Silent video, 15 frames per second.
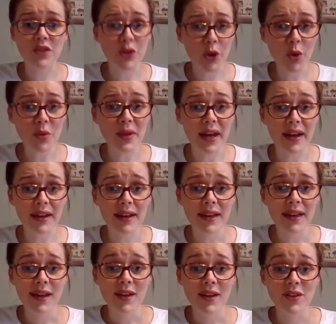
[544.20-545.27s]
to know that.
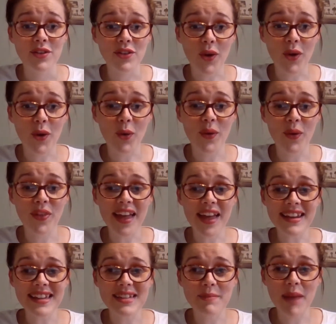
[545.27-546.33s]
So that
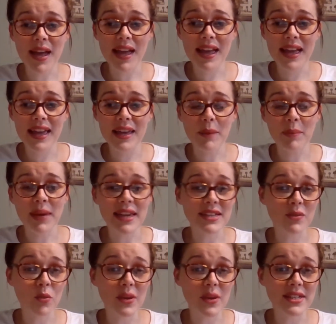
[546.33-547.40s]
is my piece
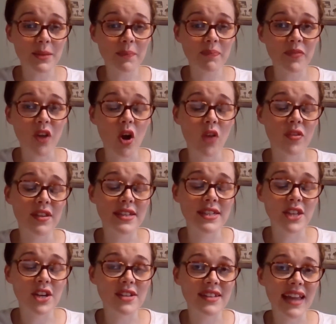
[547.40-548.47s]
of wisdom on this
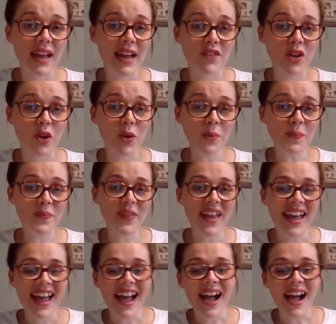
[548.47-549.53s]
Thursday afternoon.
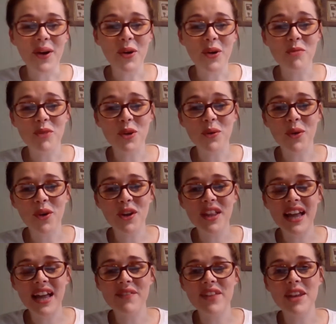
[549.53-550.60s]
I hope you all
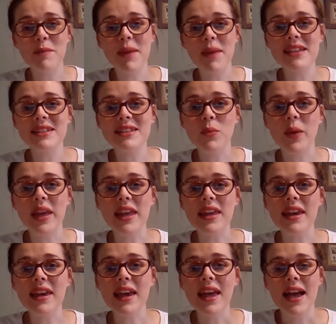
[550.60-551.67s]
have an amazing
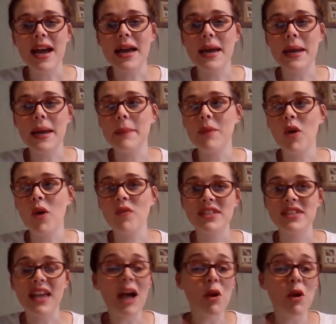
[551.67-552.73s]
week.
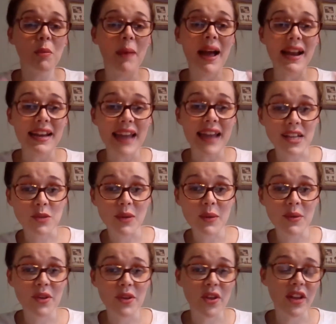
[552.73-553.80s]
Obviously, I will be back next week
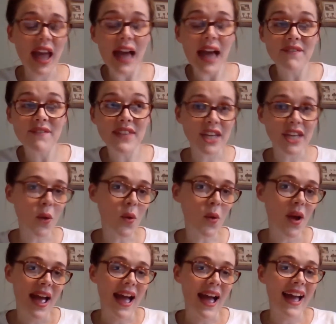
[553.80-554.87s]
with another live video.
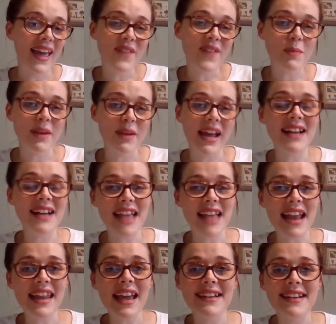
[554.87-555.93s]
If anybody has
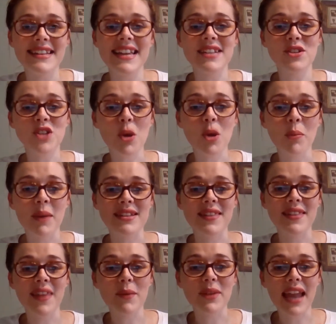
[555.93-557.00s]
any ideas on topics that
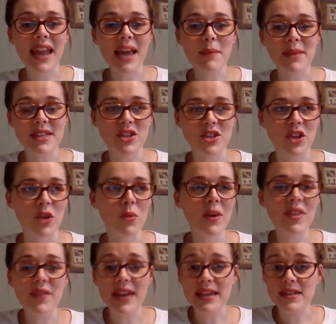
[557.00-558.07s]
they would like me to do,
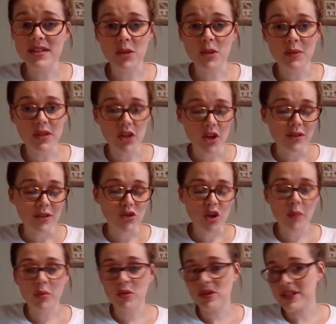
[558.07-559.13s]
whether it is to do with
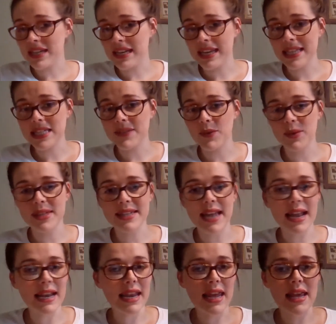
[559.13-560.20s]
job hunting, interviewing
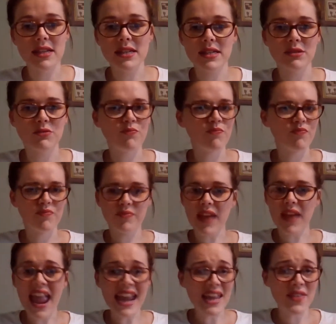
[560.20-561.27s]
techniques,
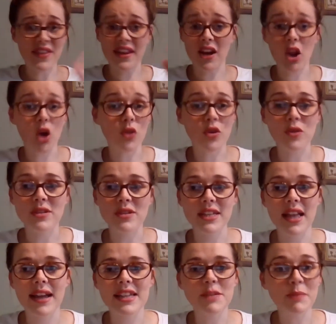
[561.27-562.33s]
anything along those
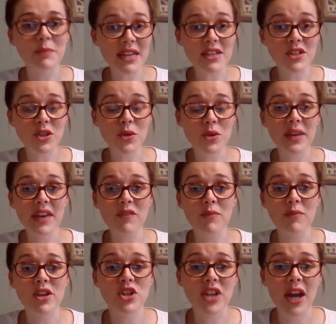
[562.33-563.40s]
lines, please do give
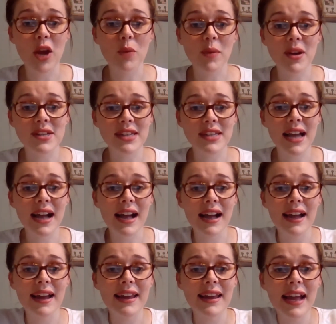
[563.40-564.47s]
me a shout, because
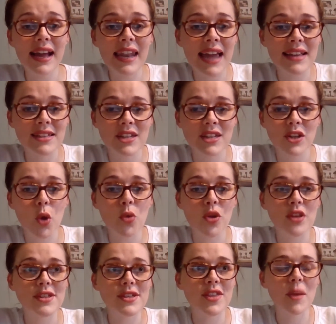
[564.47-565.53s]
I like to know
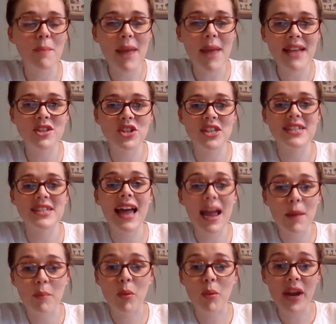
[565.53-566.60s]
that the messages that
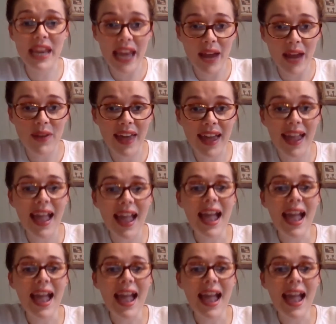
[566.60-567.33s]
I'm putting out there